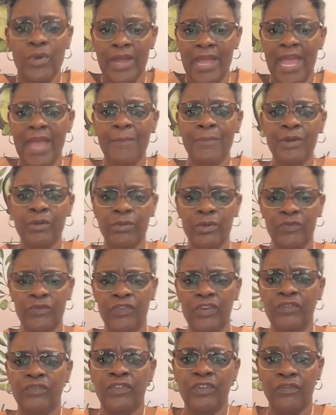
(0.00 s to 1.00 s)
We're happier. We
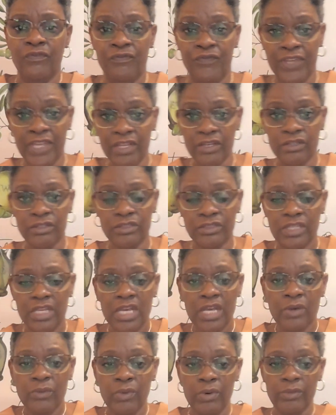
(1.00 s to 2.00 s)
feel
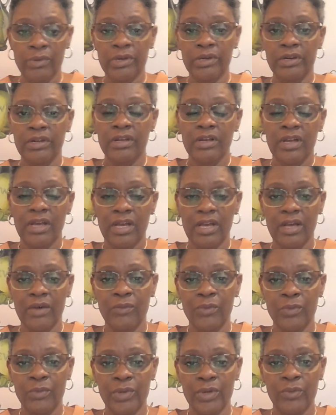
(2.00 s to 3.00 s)
fulfilled when
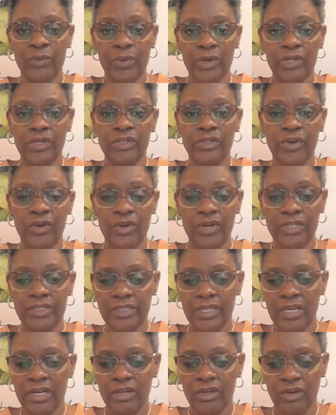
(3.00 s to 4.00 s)
we're working
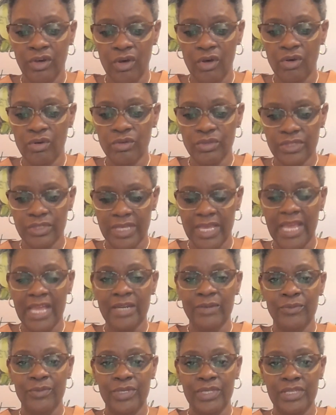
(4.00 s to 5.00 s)
on goals
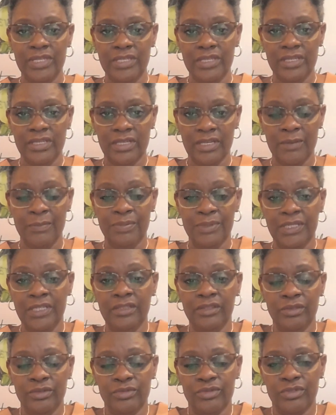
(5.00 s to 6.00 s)
and we
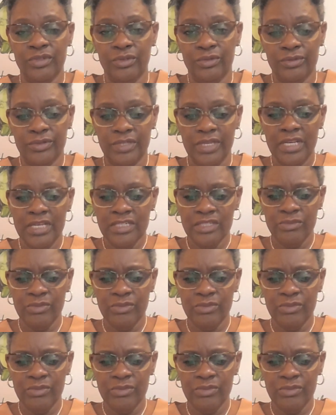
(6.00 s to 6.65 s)
complete those goals.